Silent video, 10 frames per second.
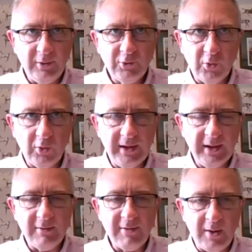drawn in
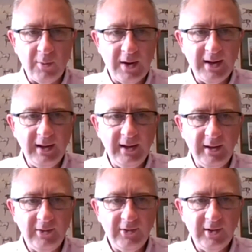and around where
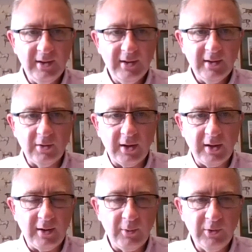he is,
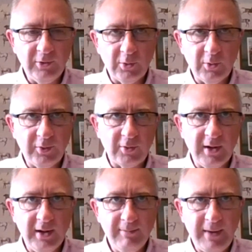Lookout Louis drawn
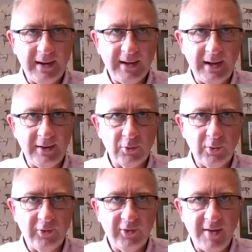3, Manakan
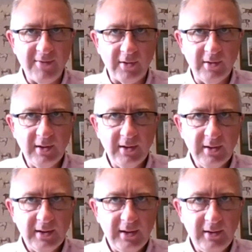drawn 7.
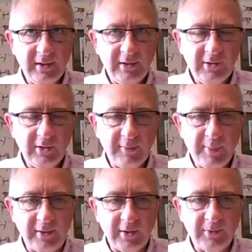It should give
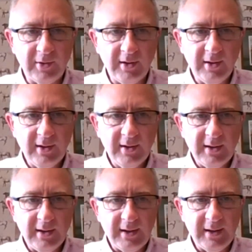Pat Dobbs a
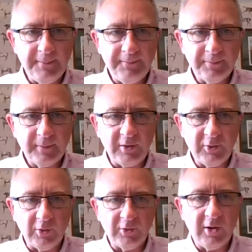
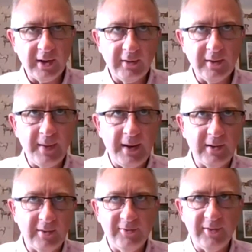sort of target on the
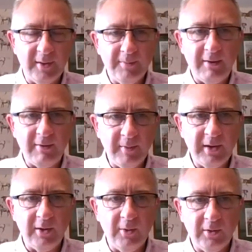back of Barry
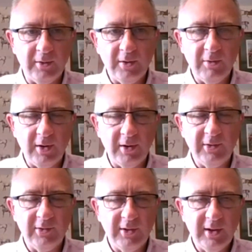McHugh, who
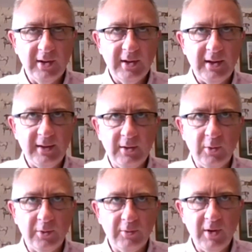rides the
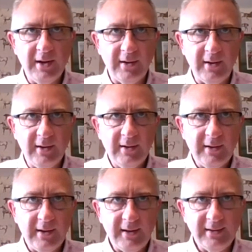Northern Raider.
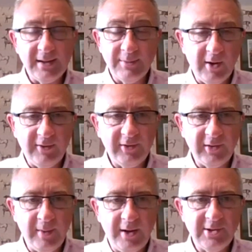Tis Marvellous,
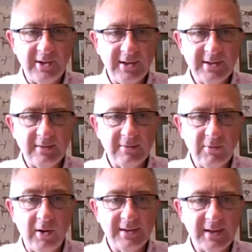as I mentioned, is the
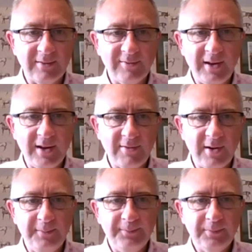right second
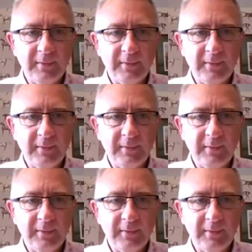favourite.